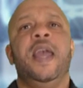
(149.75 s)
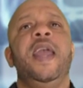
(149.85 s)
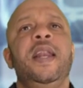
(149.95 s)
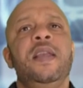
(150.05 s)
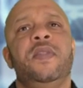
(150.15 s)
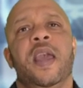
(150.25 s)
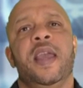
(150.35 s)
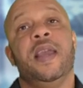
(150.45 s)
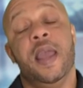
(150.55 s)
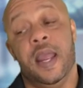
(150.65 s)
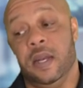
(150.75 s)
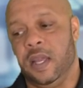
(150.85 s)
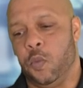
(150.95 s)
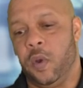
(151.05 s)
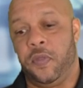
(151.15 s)
Anything
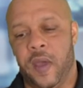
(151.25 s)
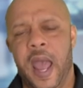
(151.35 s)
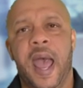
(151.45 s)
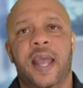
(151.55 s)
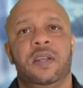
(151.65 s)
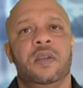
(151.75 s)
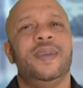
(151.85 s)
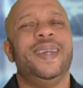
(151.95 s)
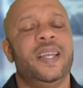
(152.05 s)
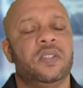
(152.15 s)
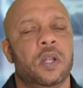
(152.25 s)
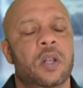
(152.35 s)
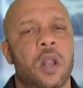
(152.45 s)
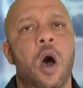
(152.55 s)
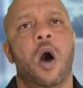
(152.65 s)
ending with act, it's a
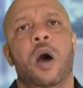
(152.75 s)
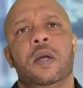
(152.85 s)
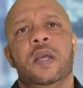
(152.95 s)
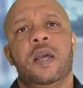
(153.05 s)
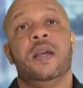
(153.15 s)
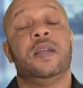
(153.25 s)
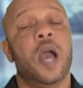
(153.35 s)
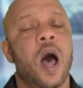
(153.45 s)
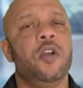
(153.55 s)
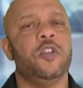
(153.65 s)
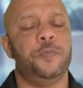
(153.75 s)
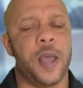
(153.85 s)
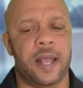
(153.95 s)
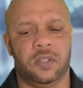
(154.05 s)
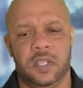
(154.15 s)
law. Congress
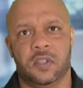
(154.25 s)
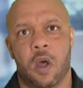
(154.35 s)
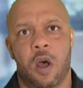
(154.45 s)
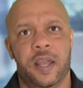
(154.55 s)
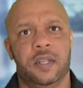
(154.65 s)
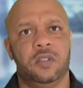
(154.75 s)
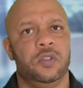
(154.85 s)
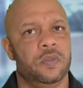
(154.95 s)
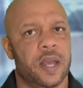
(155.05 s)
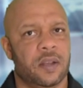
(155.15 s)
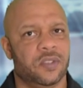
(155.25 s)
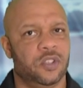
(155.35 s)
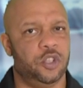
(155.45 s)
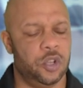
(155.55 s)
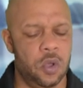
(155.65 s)
passed this law in two
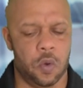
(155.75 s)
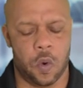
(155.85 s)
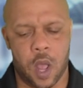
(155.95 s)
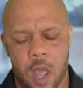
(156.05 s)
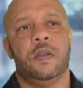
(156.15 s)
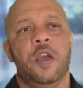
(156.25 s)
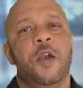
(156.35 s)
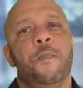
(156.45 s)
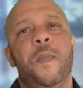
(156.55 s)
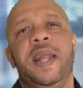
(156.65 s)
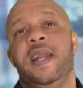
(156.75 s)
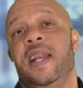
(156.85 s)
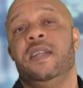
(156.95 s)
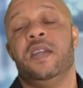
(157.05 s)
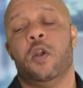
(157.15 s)
thousand two,
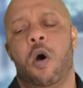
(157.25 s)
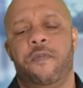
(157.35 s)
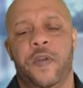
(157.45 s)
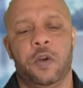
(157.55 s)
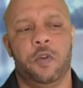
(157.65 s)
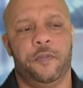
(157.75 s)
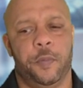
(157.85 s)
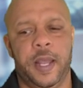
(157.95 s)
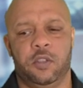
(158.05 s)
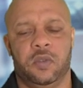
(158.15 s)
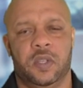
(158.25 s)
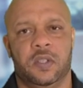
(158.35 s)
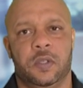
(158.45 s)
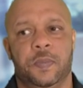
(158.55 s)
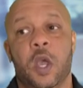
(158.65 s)
mandating that all federal information
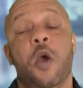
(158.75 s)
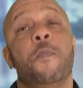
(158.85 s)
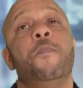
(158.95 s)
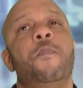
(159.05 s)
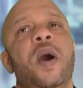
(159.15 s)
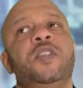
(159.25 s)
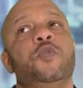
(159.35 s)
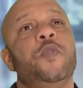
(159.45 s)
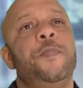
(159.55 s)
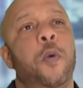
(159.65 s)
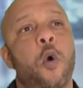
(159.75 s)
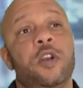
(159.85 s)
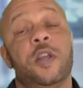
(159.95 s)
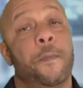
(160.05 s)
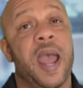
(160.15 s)
systems must
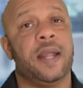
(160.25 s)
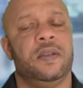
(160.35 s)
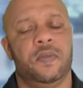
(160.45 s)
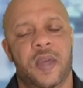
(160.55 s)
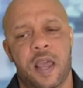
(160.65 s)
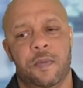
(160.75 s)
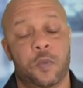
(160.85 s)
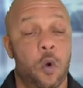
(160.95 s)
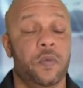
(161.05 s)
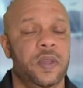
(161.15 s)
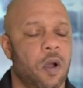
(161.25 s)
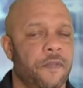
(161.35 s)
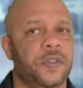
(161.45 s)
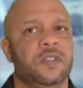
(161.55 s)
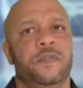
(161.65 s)
report back to them, or the
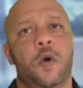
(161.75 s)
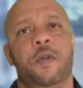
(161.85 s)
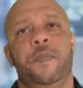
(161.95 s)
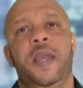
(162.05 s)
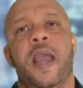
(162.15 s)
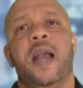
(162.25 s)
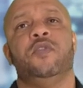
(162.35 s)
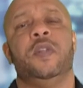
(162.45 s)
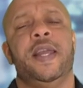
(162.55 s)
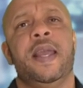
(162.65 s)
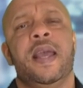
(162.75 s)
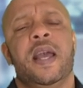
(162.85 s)
Office of O M B actually,